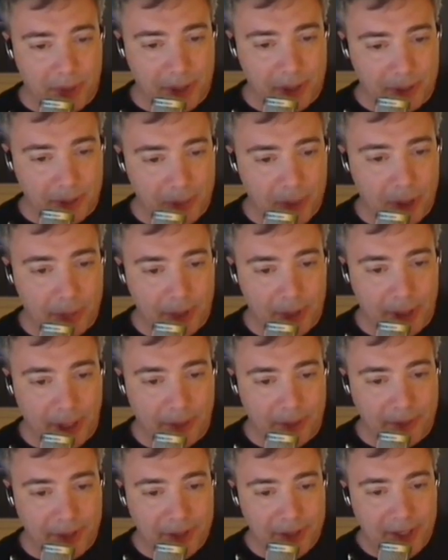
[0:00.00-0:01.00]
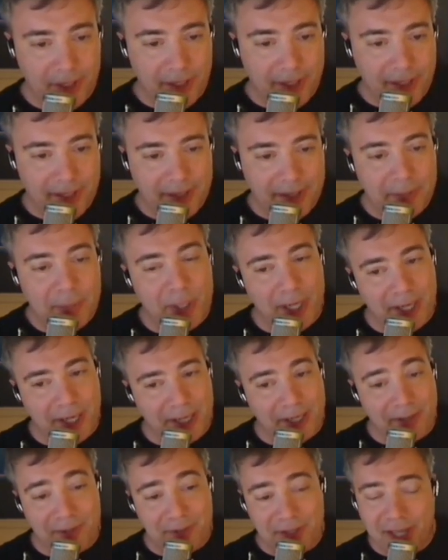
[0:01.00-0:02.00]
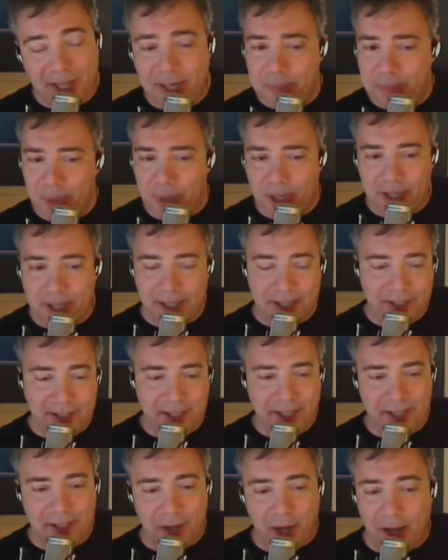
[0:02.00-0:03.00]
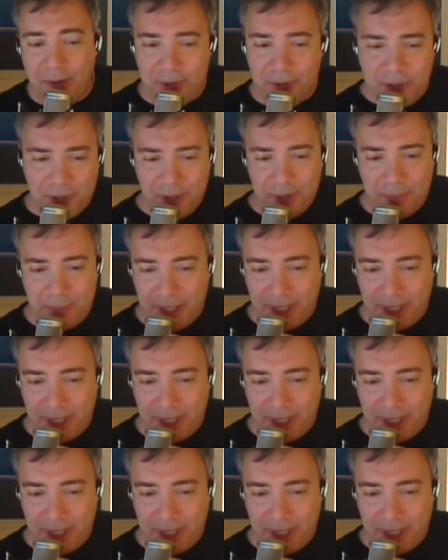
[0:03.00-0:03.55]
pocket, or Mobile Pocket Office. office pocket sounds, Office. Is that a pocket? Is that an office in your